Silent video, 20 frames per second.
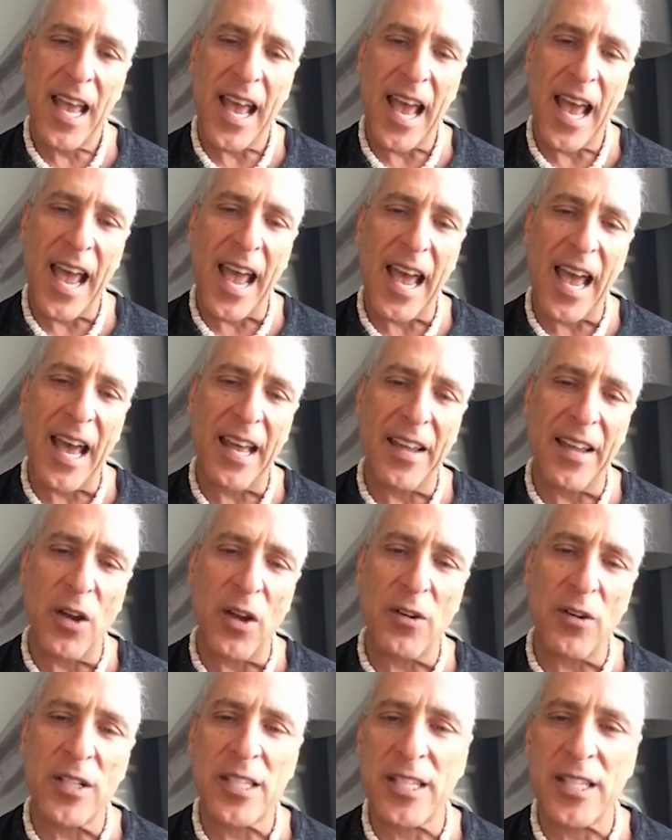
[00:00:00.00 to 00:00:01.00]
And
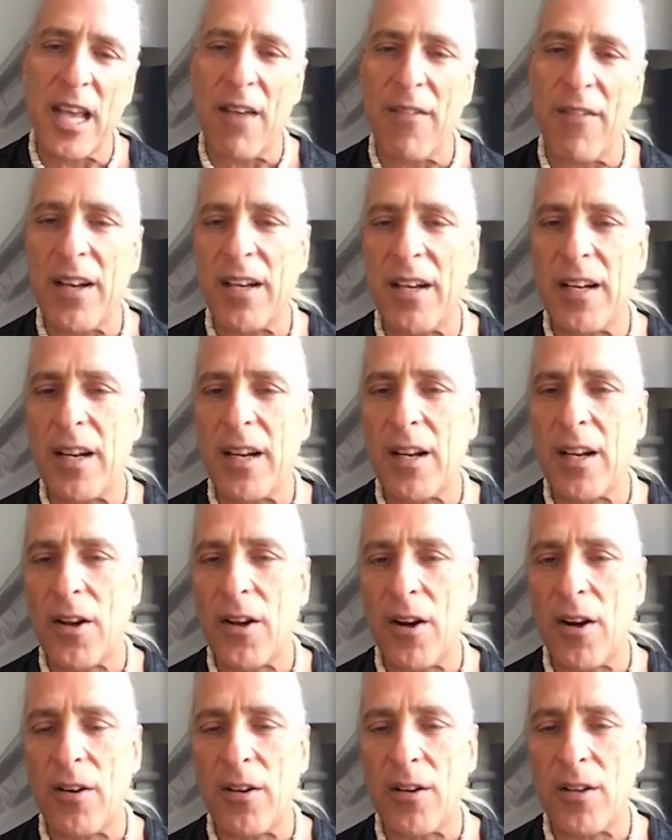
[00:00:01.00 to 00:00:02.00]
those 7
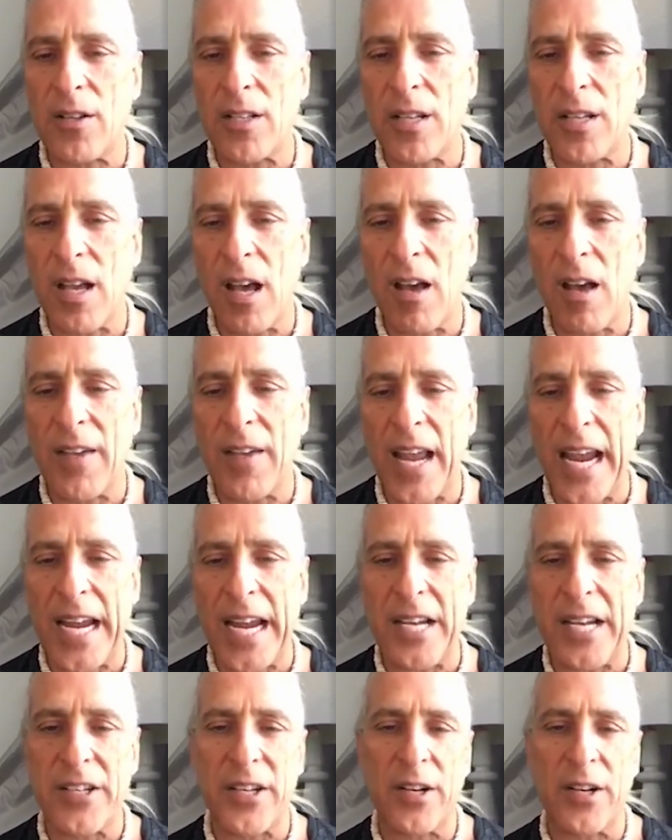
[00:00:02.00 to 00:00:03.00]
kernels of
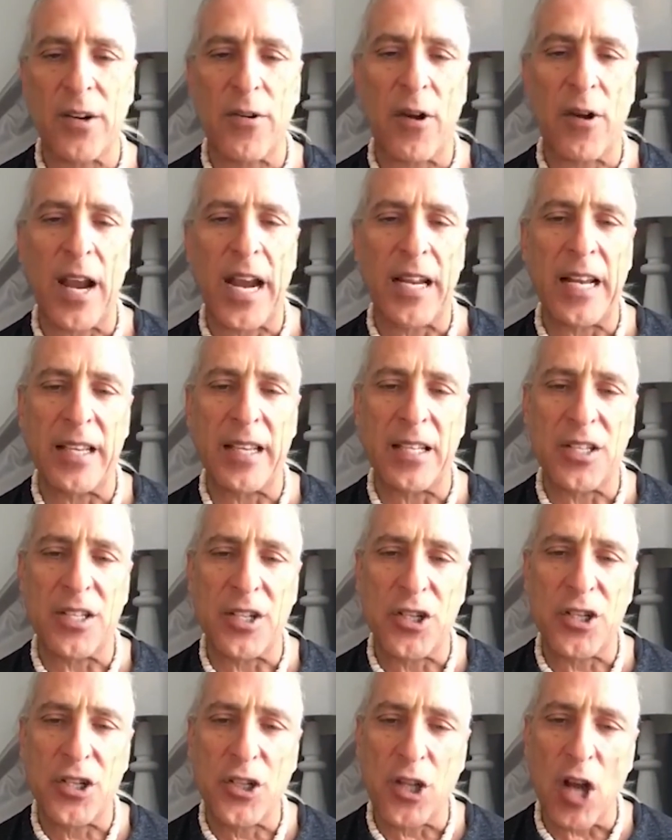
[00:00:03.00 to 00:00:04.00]
ancient grain, this
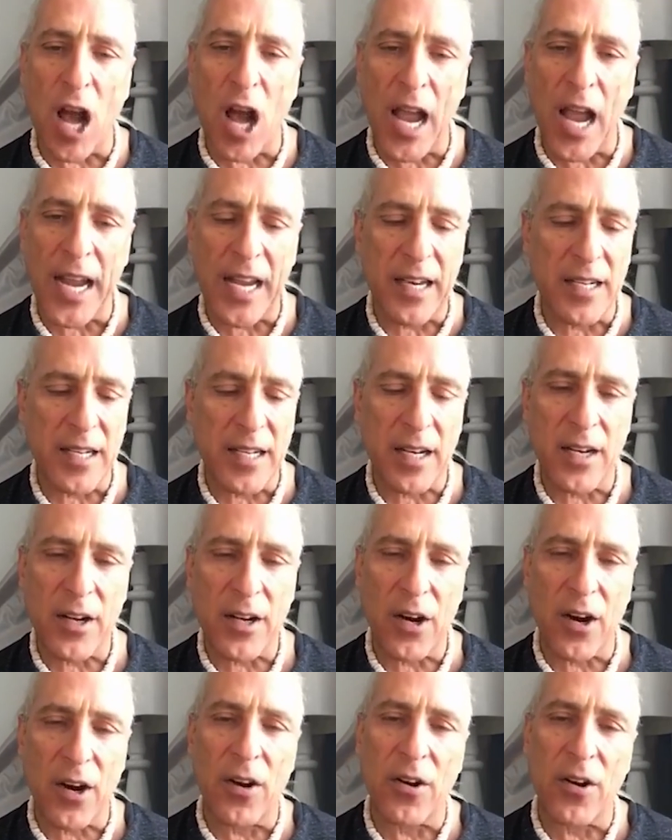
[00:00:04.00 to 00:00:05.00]
giant
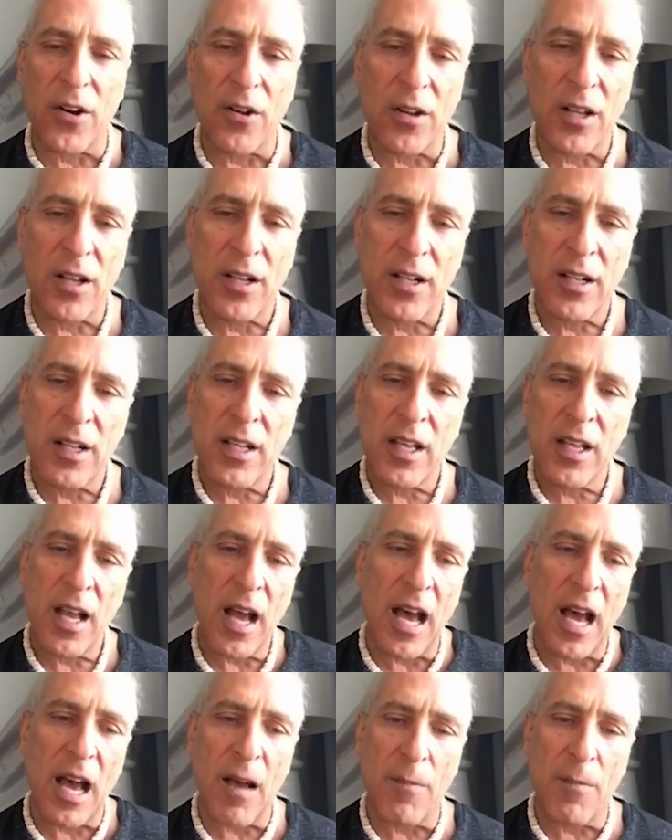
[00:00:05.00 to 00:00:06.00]
kernel,
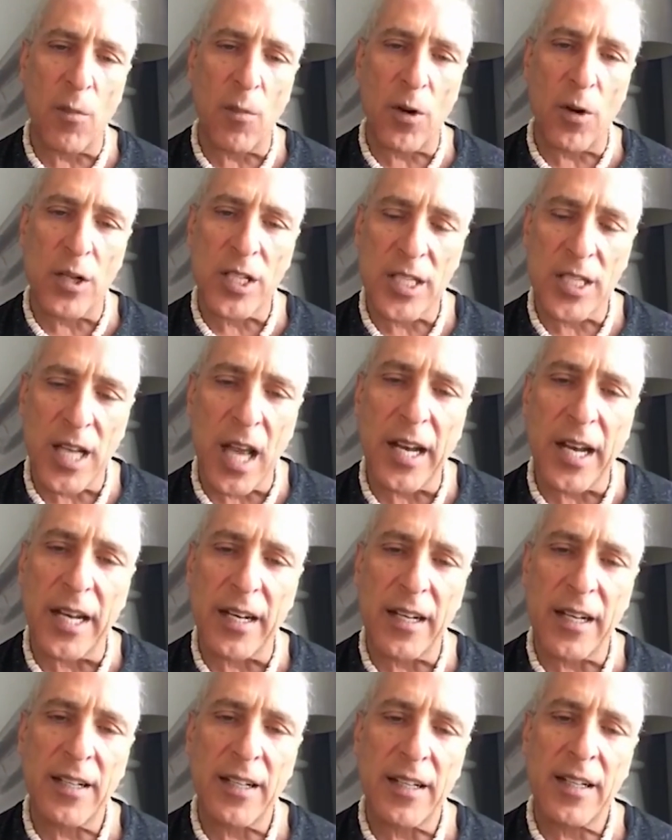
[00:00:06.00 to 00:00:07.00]
were
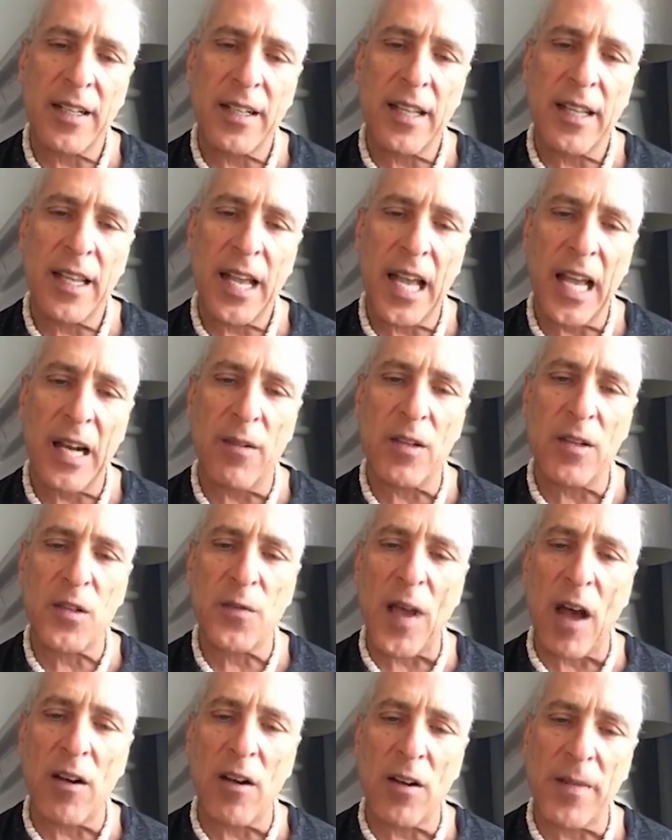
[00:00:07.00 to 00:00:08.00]
studied. And it was
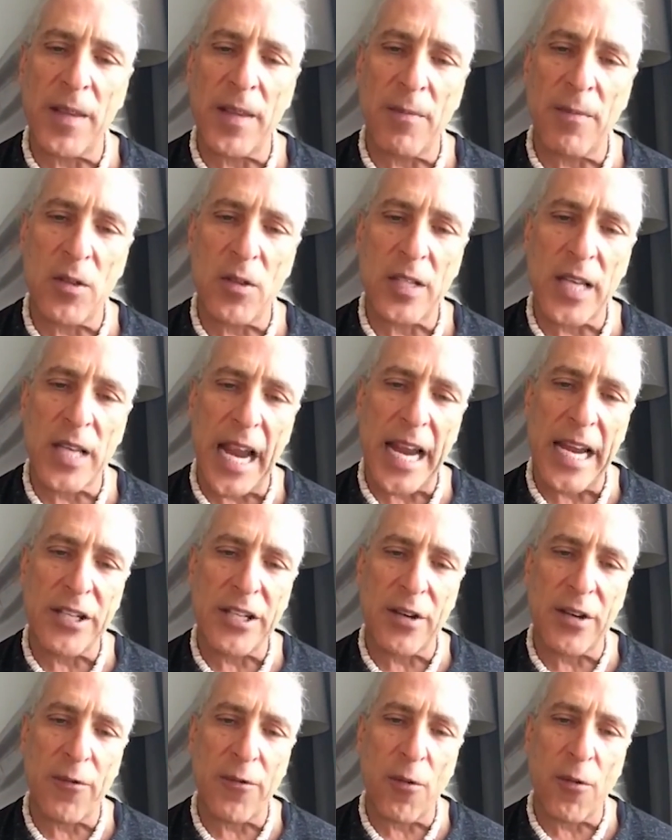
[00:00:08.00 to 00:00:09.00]
found to be the most
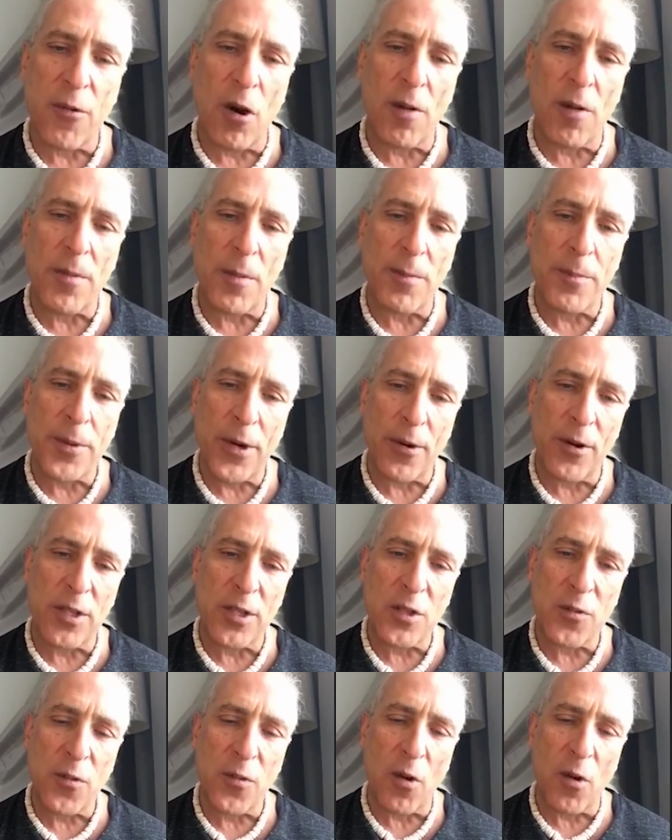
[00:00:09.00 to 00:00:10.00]
ancient form, the
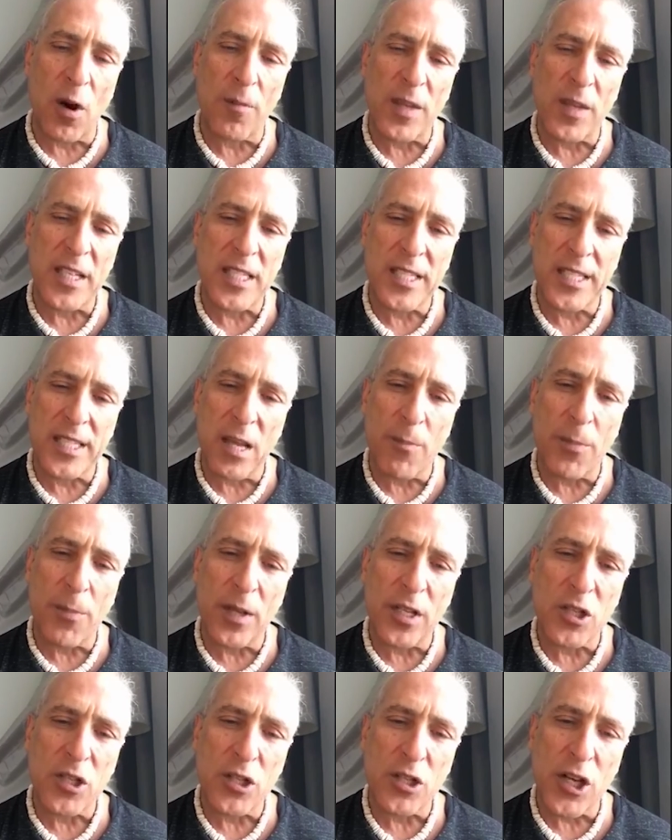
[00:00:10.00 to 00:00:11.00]
purest form, the
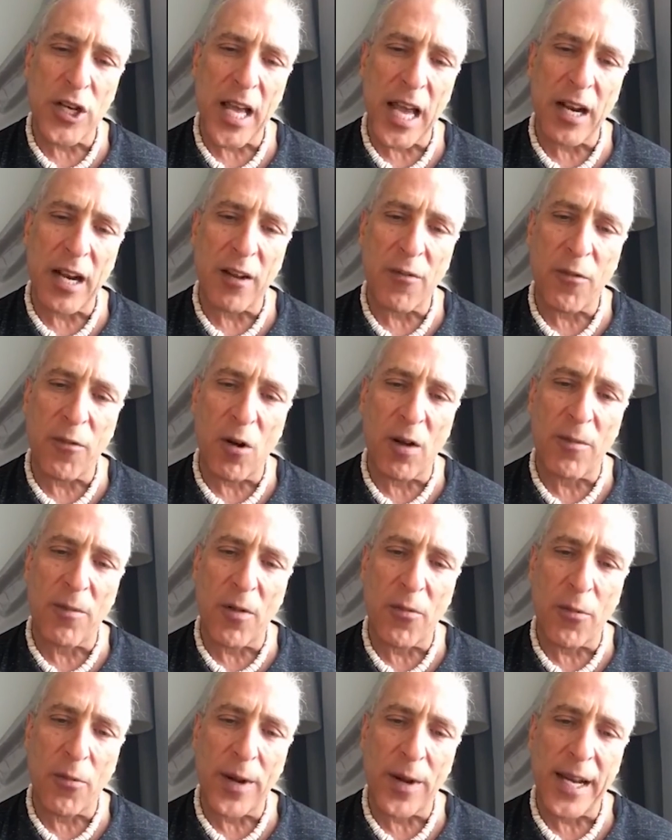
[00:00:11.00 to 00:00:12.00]
simplest genetic form
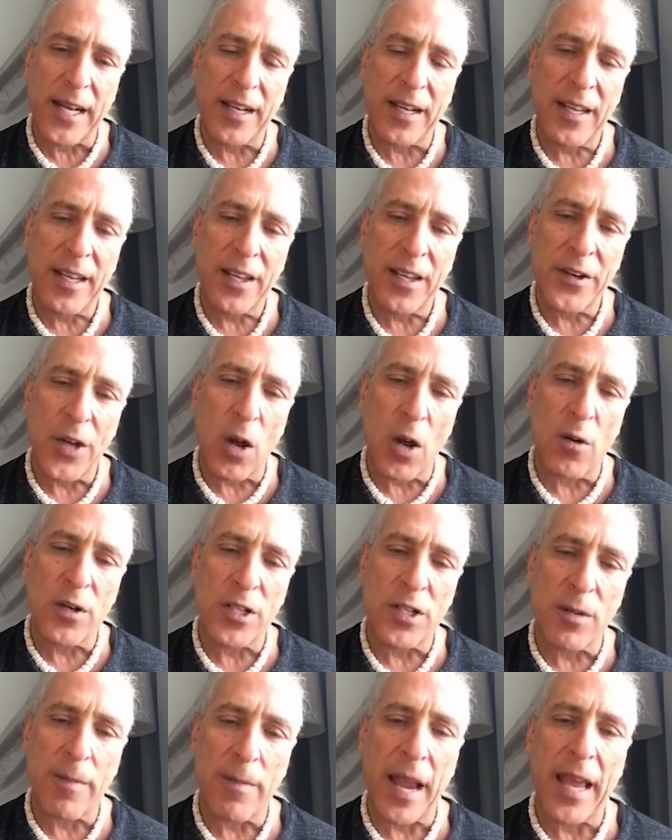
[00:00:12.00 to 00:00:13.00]
of wheat known
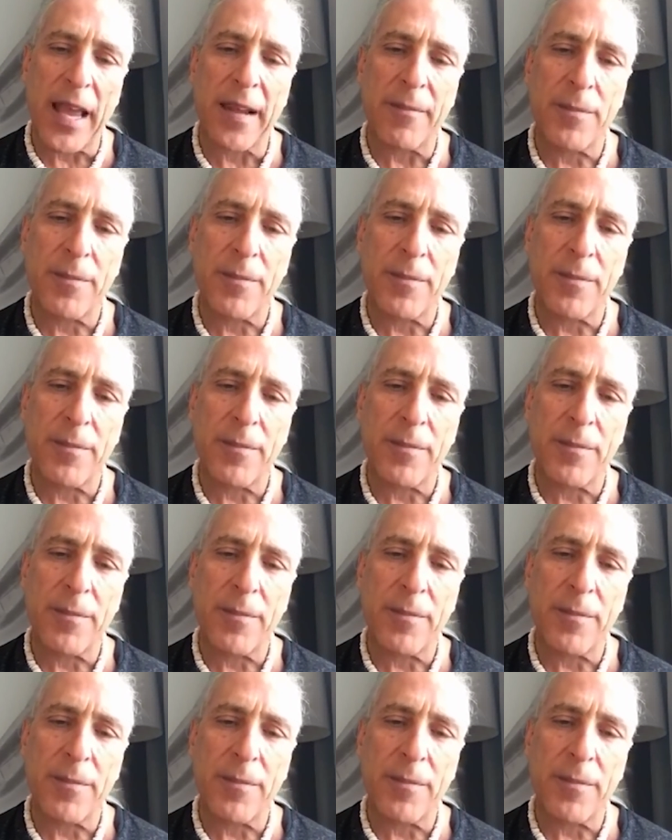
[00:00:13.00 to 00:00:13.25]
to man.